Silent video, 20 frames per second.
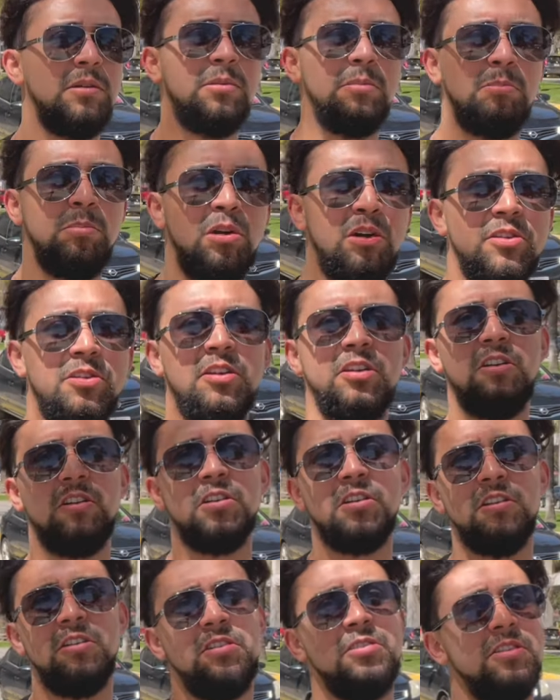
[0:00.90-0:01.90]
Boys and
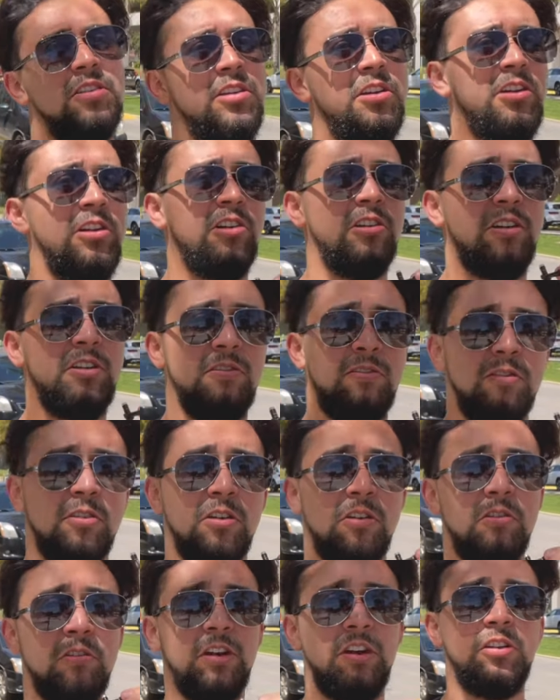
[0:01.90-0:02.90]
girls, you're in for
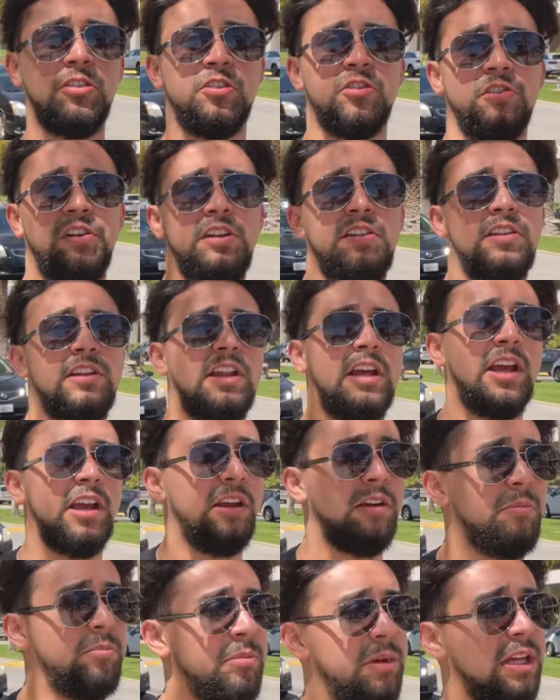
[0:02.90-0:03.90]
a real treat today
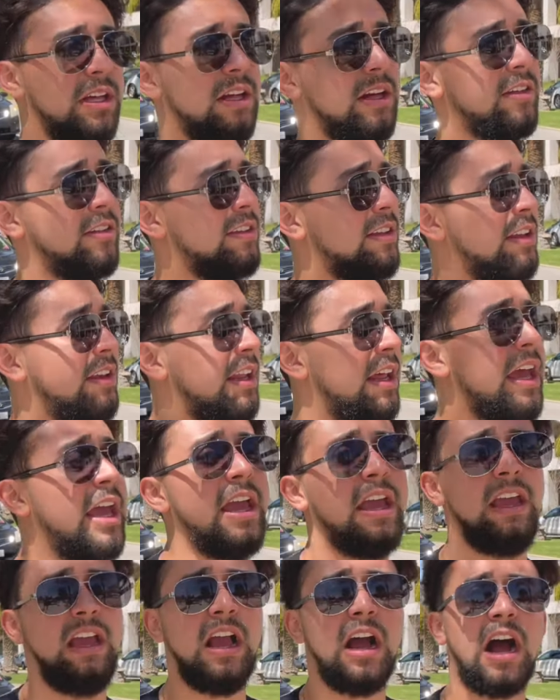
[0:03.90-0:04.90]
because
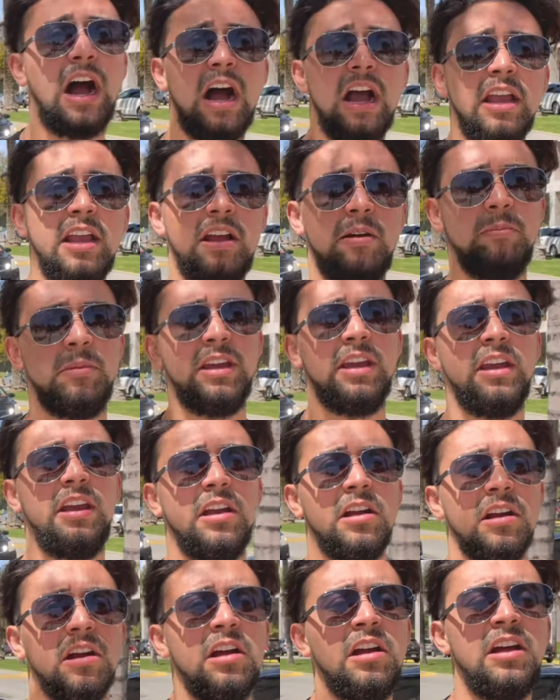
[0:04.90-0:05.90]
today I am
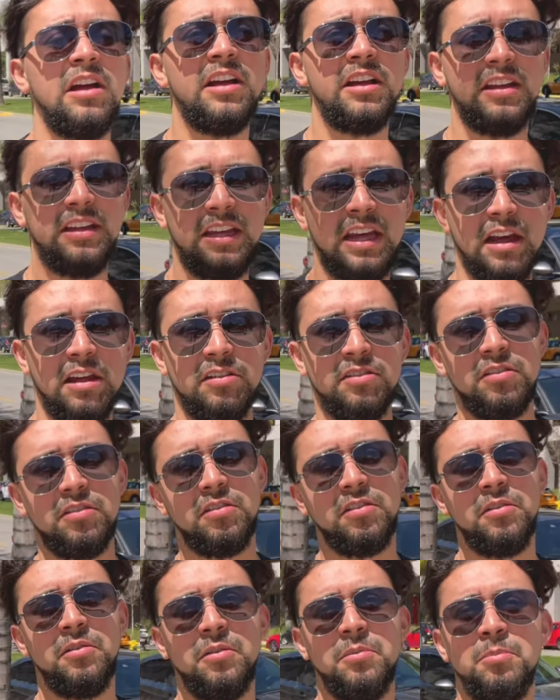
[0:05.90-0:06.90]
here. Yes,
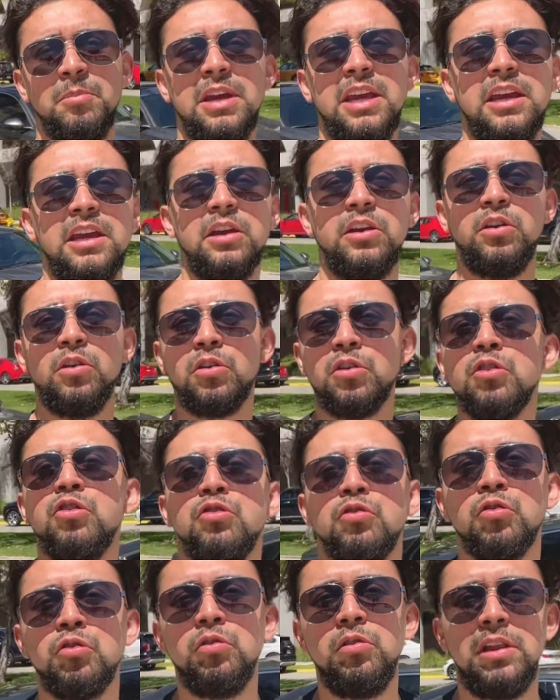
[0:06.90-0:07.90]
me, yours
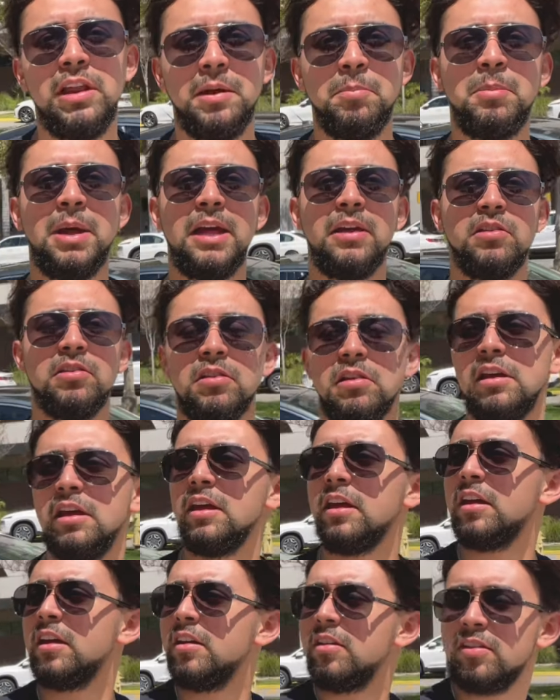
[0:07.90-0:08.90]
truly, Based
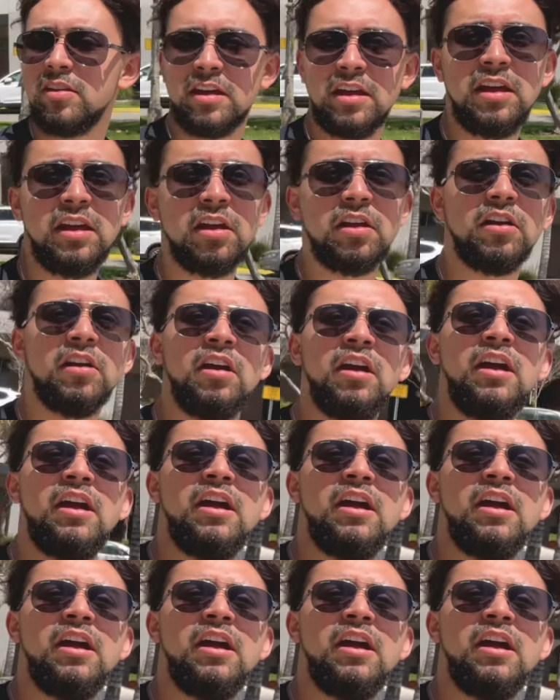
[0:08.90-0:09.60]
Lee, is here